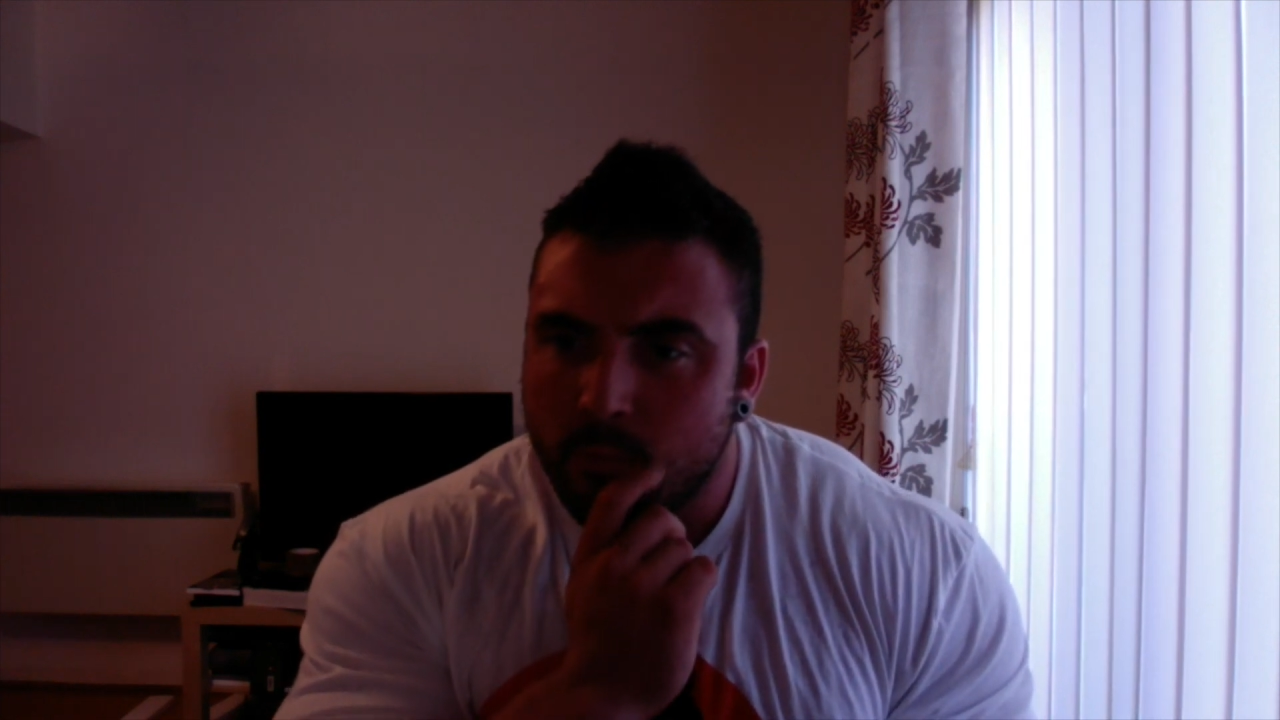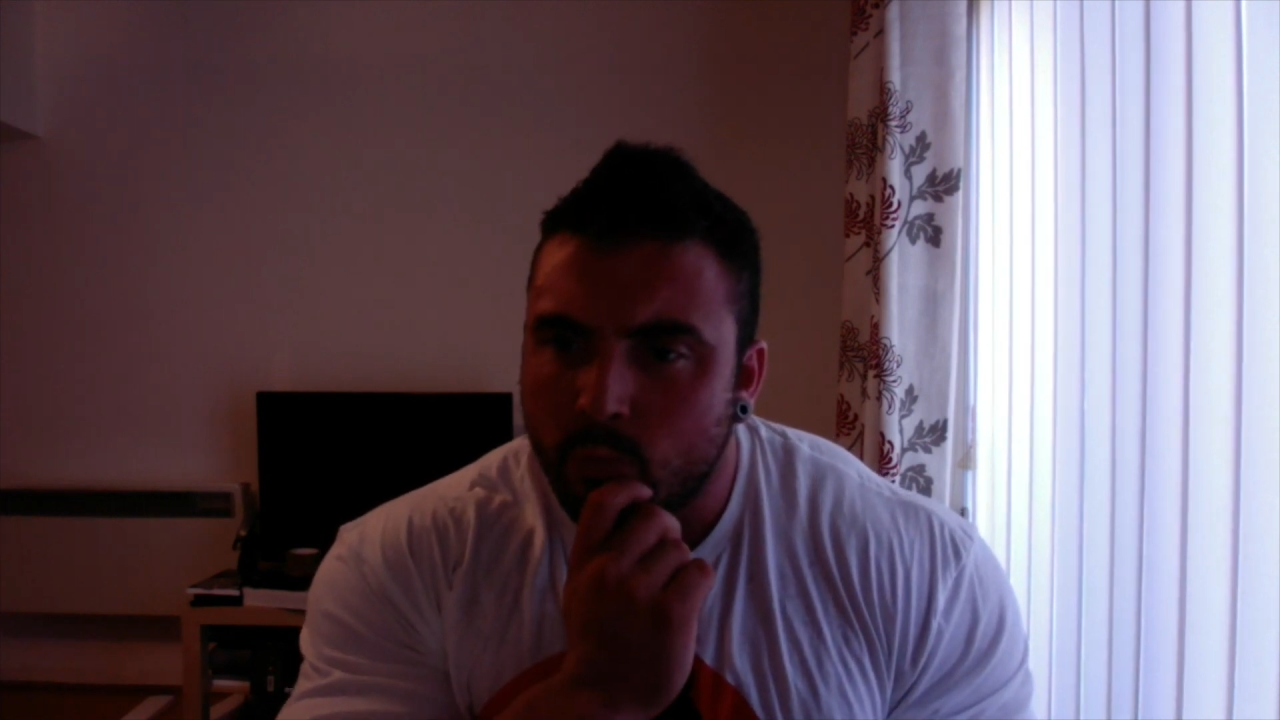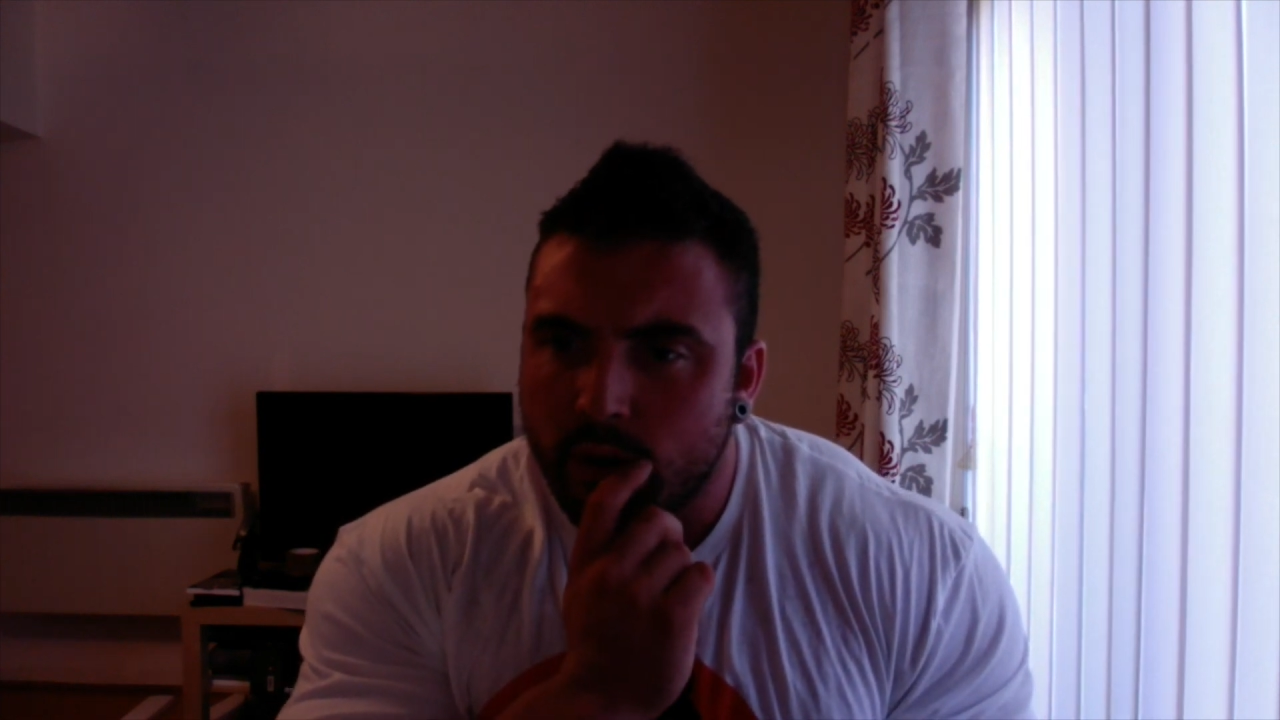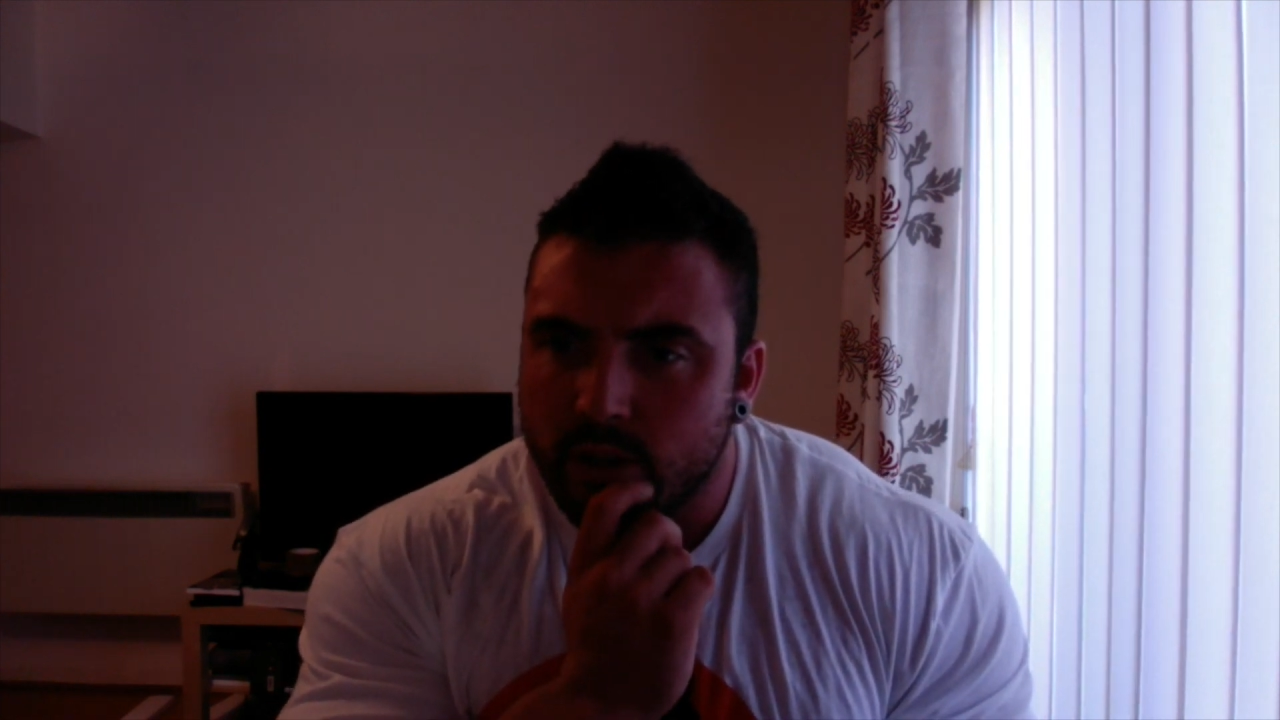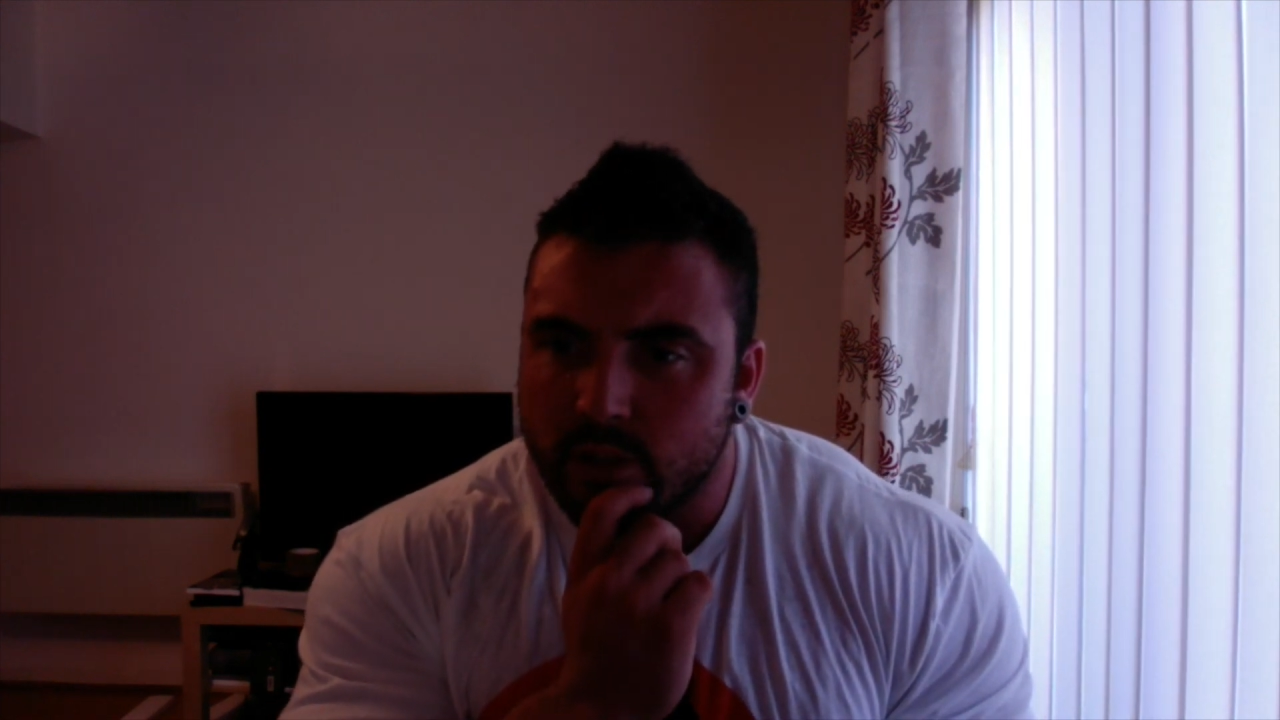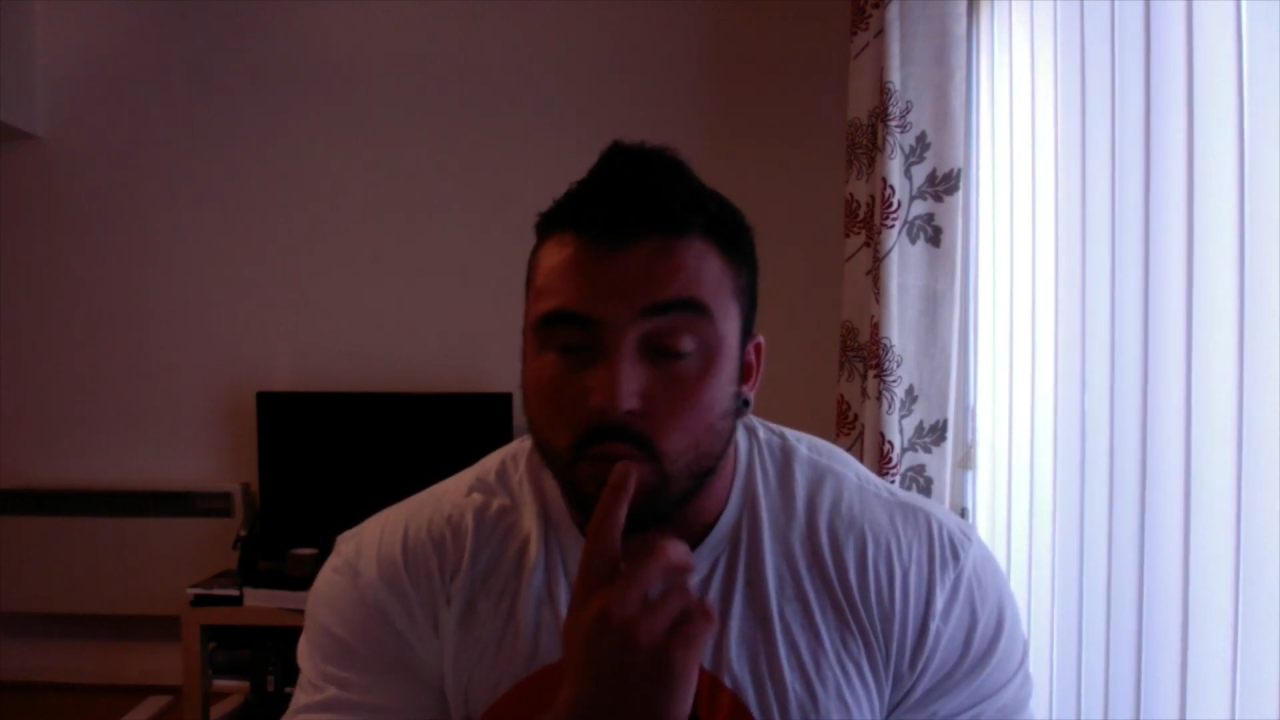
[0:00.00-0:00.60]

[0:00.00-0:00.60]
which is